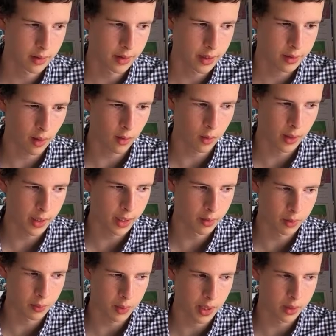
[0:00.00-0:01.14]
this hole here
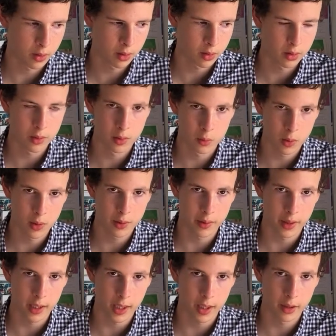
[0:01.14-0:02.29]
is where you can use your watering
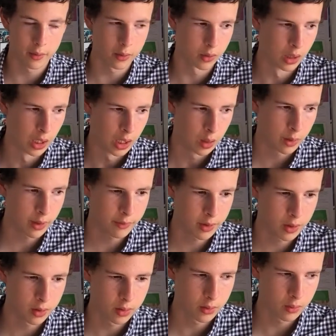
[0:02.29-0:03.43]
can or
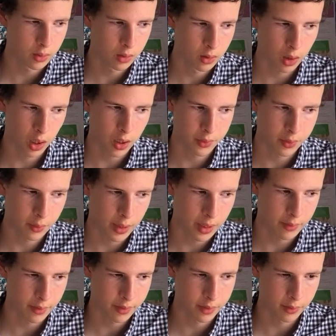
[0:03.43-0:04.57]
whatever or glass or
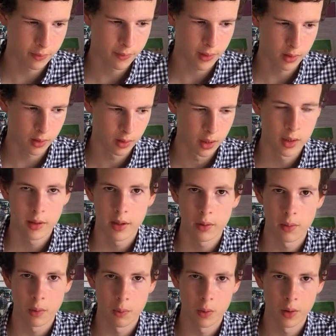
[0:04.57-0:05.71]
whatever to fill this
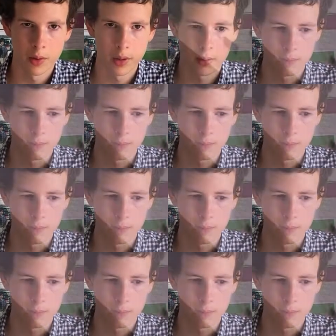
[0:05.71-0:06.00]
with water.